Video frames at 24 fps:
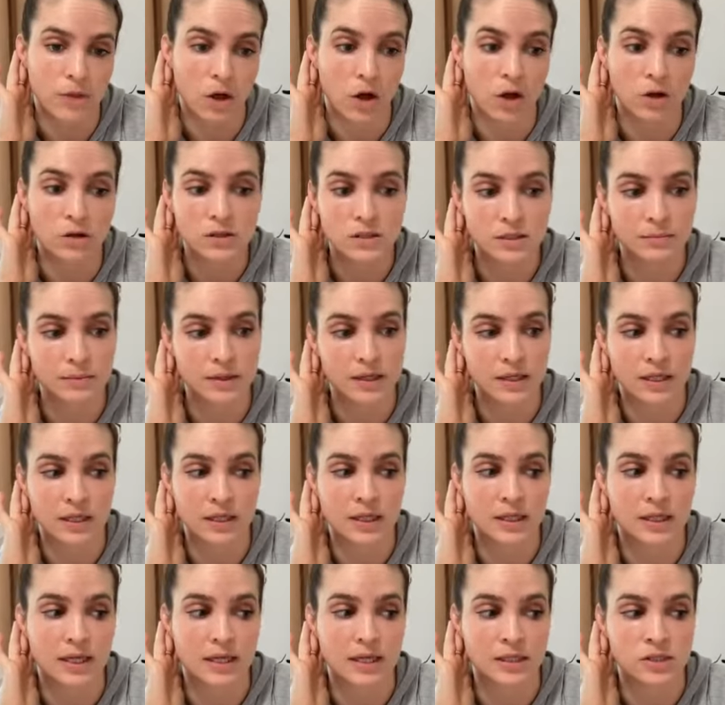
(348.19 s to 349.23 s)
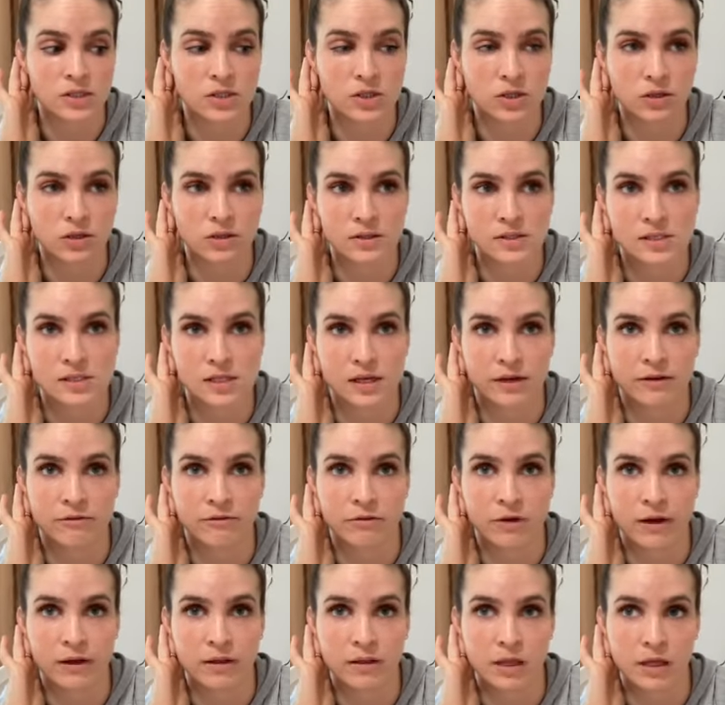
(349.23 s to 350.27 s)
Ultimately, the internal stuff,
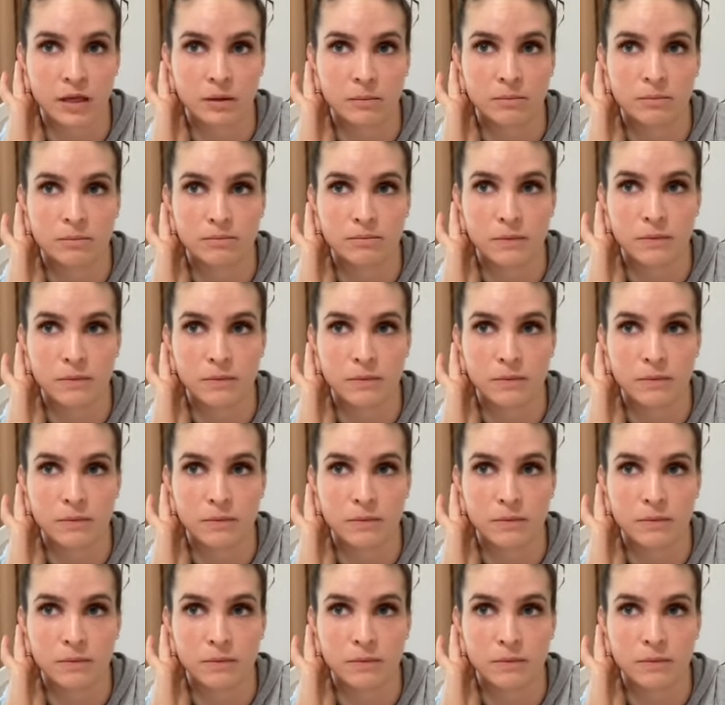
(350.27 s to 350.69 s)
I think,